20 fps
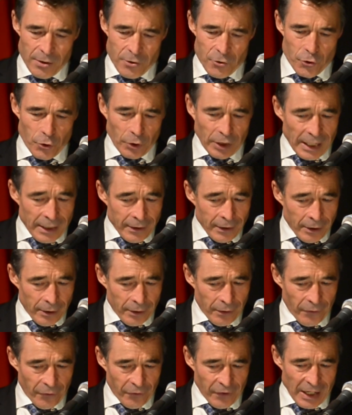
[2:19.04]
Together,
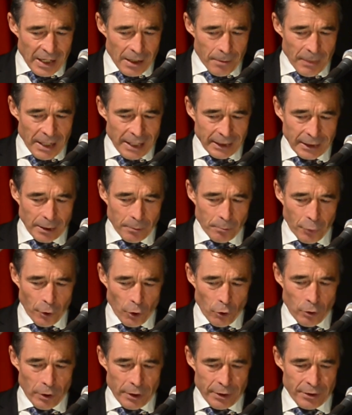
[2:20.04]
they are making
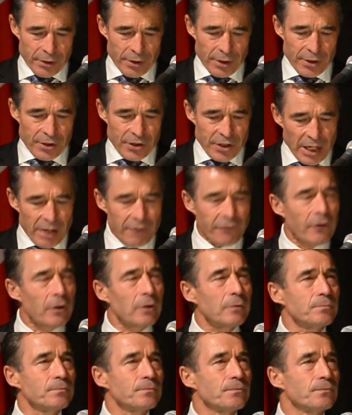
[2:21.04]
Poland safer,
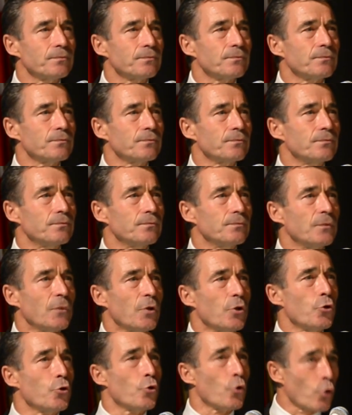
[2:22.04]

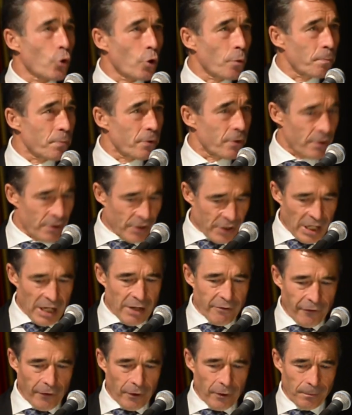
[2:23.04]
Europe
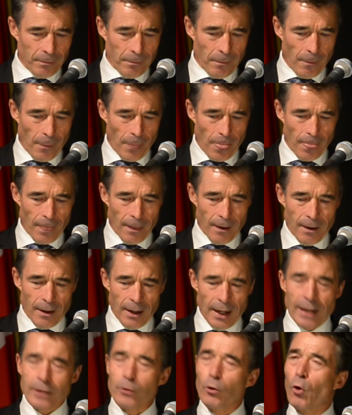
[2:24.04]
safer,
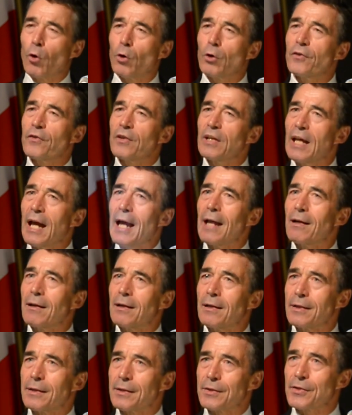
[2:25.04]
and all the
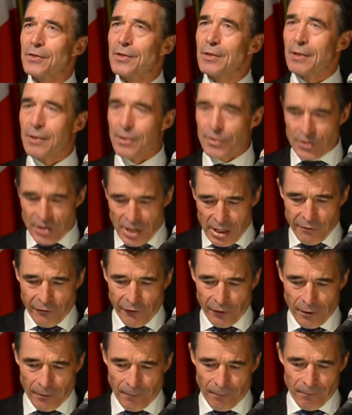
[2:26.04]
allies safer.
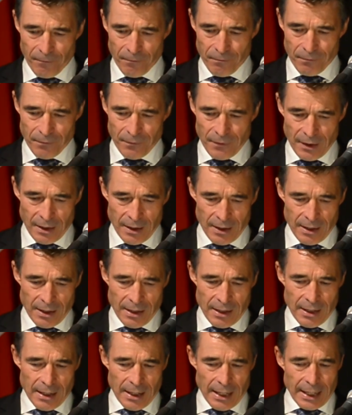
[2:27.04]

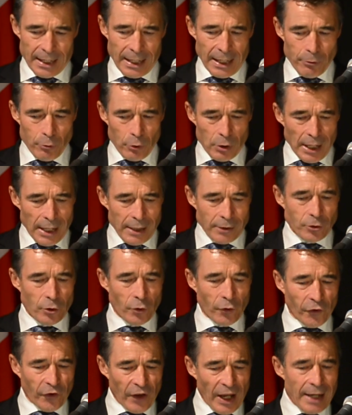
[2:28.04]
And I would like to
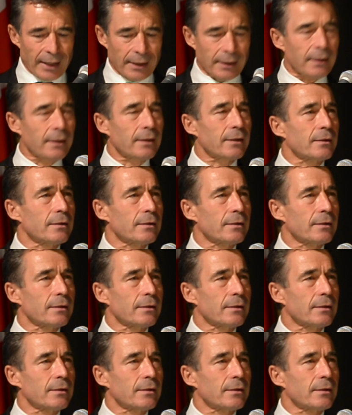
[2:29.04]
thank